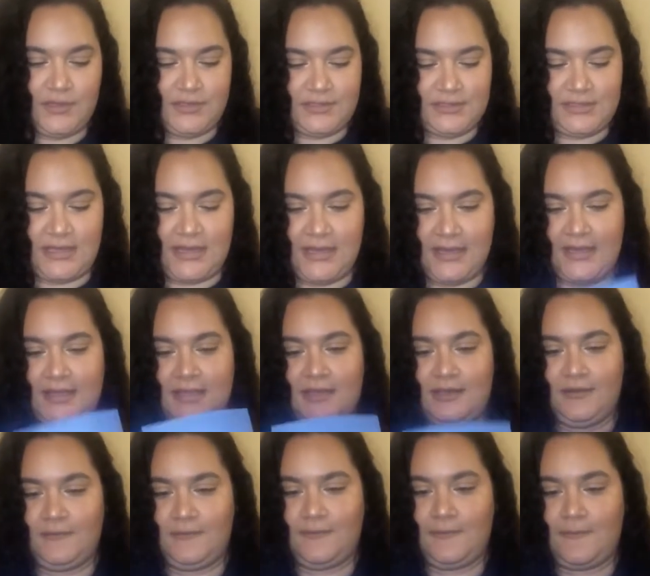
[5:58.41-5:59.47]
side.
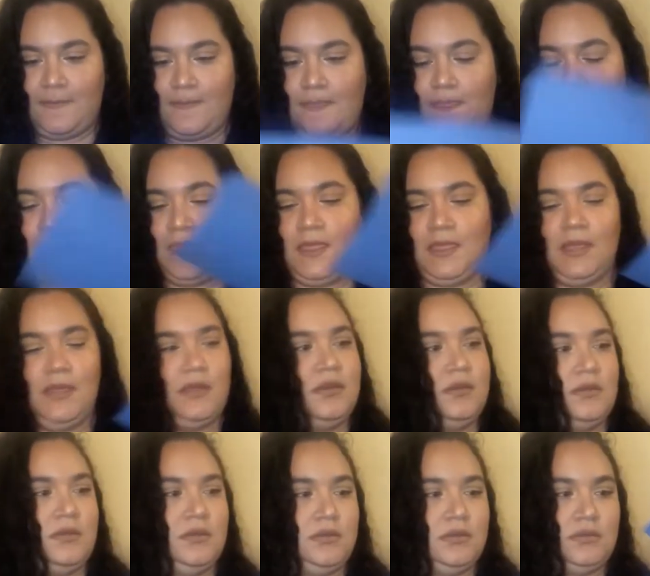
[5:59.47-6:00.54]

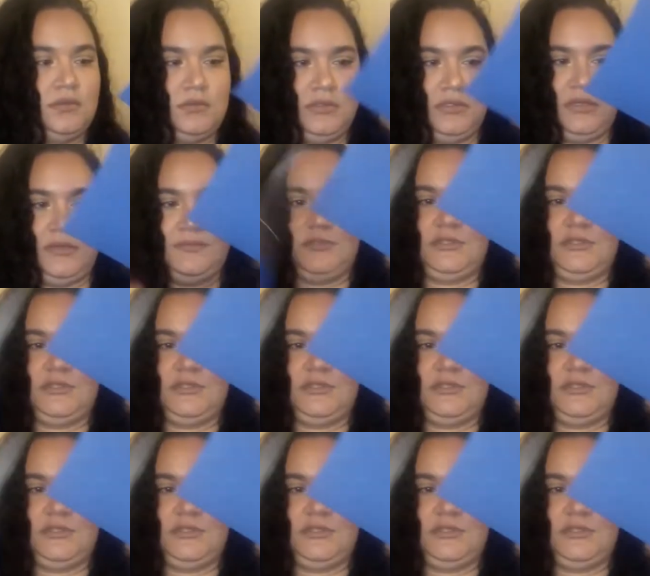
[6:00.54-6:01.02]
So I'm